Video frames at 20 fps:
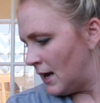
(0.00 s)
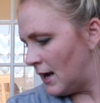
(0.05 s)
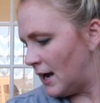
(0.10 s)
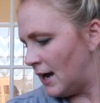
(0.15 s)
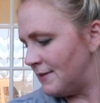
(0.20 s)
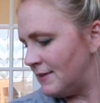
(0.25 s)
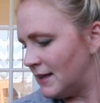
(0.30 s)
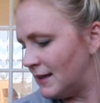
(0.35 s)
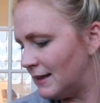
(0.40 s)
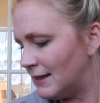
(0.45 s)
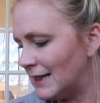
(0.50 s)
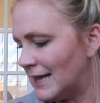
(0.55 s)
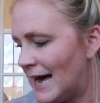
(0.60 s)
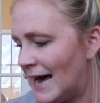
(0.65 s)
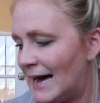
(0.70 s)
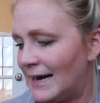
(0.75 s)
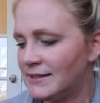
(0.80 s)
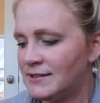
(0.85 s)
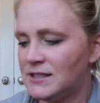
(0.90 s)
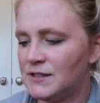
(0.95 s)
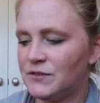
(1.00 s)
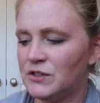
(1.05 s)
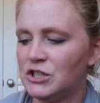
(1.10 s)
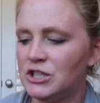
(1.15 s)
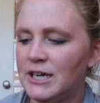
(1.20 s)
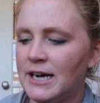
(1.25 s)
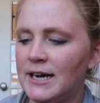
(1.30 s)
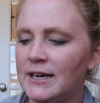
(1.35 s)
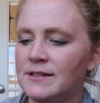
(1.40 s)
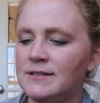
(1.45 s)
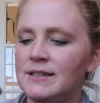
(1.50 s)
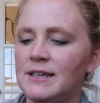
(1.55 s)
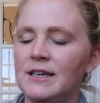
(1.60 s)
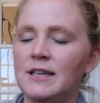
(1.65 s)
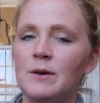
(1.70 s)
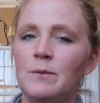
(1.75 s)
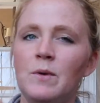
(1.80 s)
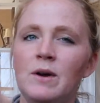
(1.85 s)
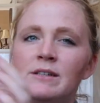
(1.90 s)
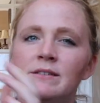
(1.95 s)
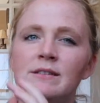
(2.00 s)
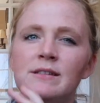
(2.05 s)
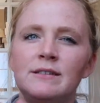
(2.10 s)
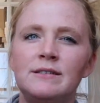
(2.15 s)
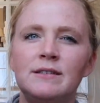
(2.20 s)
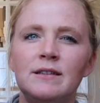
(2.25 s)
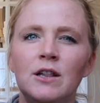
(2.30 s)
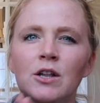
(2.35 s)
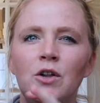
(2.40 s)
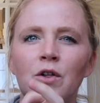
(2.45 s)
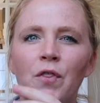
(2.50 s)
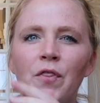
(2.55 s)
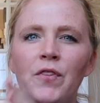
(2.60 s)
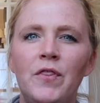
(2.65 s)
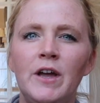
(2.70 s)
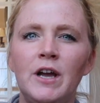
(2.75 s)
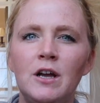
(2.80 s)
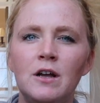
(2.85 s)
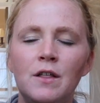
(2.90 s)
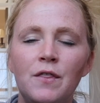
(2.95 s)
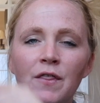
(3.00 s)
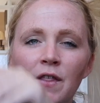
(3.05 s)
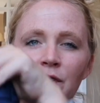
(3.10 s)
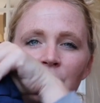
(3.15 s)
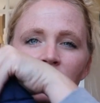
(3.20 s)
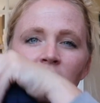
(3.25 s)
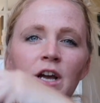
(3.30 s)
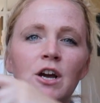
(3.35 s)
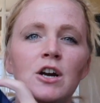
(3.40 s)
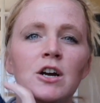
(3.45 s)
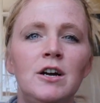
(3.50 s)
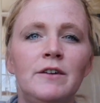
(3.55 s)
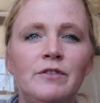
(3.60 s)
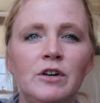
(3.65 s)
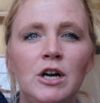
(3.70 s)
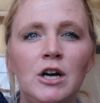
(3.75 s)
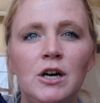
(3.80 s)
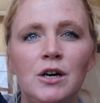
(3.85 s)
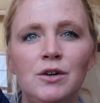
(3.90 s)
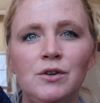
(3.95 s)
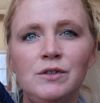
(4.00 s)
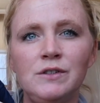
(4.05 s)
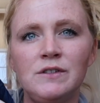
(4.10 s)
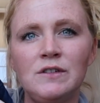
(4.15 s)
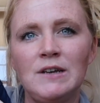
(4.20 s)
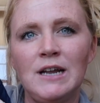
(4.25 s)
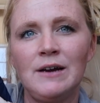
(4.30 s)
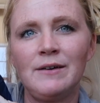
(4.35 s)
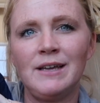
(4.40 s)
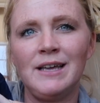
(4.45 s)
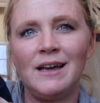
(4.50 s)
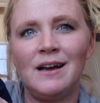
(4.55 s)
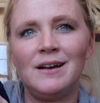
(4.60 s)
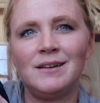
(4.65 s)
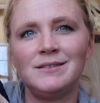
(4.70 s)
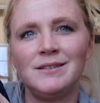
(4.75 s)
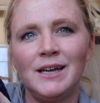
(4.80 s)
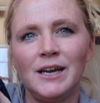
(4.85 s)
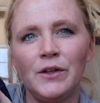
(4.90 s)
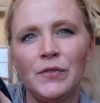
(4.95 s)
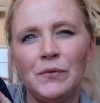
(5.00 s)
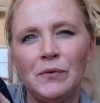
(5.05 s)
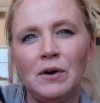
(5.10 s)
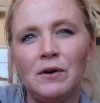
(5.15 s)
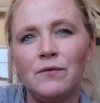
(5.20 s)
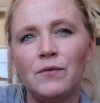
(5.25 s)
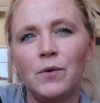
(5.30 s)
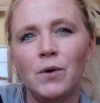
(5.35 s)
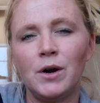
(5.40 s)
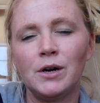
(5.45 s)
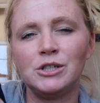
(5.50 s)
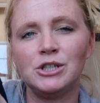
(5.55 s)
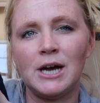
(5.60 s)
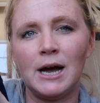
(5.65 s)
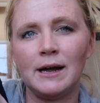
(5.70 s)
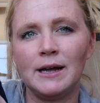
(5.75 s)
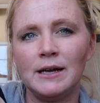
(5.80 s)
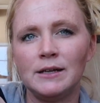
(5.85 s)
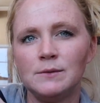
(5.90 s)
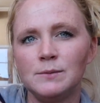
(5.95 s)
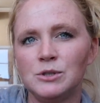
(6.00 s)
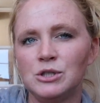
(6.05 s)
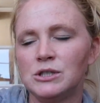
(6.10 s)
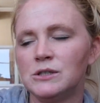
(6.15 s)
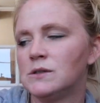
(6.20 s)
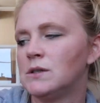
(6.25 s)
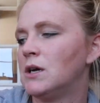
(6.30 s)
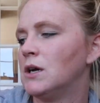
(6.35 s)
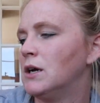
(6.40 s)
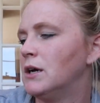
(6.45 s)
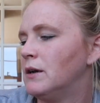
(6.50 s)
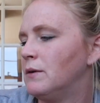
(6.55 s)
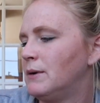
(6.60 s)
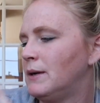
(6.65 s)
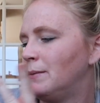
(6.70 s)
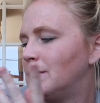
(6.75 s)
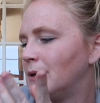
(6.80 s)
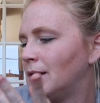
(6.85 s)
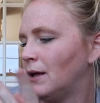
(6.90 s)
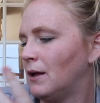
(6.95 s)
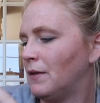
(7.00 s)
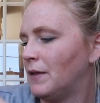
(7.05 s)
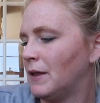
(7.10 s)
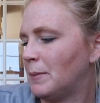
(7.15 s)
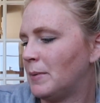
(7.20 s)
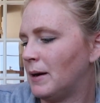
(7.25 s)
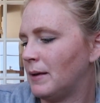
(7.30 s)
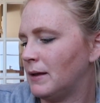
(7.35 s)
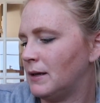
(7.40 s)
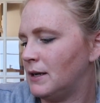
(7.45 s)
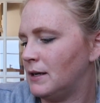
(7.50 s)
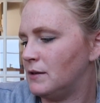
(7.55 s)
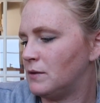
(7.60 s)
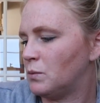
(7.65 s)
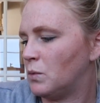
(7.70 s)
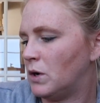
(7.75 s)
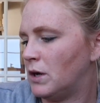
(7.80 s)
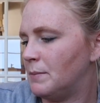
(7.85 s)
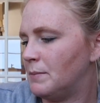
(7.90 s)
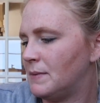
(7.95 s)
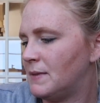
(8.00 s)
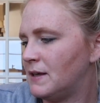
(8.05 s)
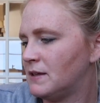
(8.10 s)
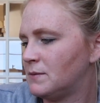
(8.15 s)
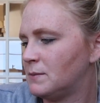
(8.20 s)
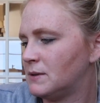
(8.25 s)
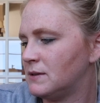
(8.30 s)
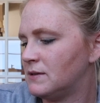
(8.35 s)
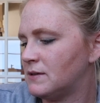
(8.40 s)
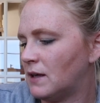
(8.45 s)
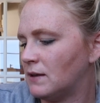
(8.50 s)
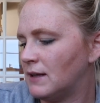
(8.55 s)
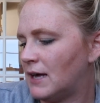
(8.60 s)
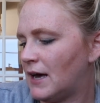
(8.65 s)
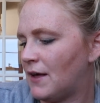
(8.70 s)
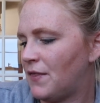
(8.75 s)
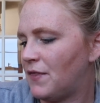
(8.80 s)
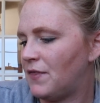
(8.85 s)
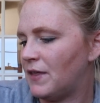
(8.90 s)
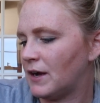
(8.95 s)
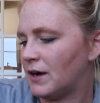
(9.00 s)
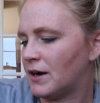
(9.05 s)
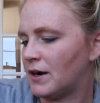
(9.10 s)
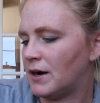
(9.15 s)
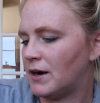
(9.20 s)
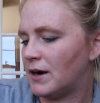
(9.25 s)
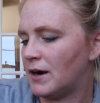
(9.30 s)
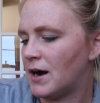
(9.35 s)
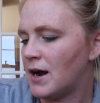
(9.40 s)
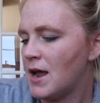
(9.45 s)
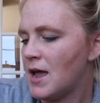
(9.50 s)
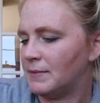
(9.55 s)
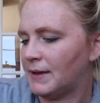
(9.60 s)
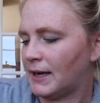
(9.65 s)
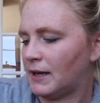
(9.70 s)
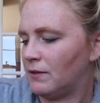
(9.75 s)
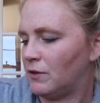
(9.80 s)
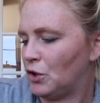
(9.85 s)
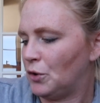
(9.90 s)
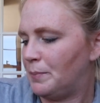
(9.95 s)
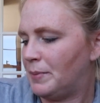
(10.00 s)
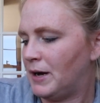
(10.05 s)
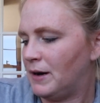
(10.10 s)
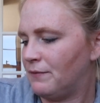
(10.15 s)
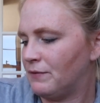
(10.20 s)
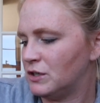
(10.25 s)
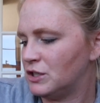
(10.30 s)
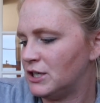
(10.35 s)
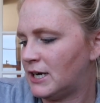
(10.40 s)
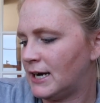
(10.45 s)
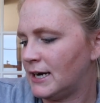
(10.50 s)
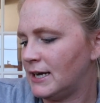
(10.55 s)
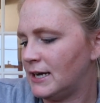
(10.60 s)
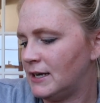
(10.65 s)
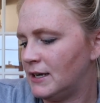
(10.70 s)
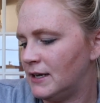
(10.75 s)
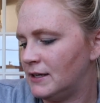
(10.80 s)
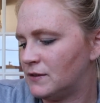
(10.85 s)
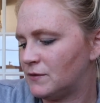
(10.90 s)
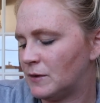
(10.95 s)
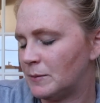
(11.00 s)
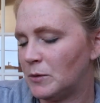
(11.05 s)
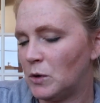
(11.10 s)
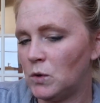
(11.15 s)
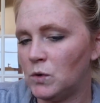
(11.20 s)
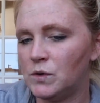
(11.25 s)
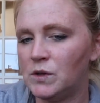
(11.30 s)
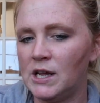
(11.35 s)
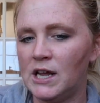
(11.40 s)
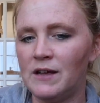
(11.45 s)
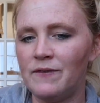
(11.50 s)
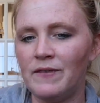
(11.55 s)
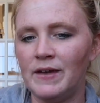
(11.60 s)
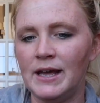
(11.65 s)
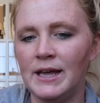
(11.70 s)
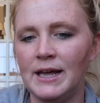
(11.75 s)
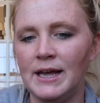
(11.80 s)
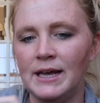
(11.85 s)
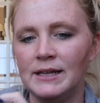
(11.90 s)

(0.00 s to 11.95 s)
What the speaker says: And then last for Jackson was this little thicker of a coat. So now he has like three or four jackets, which is good. He really only probably needs one, but this one's a lot thicker, like a little puffer jacket. It's from Old Navy.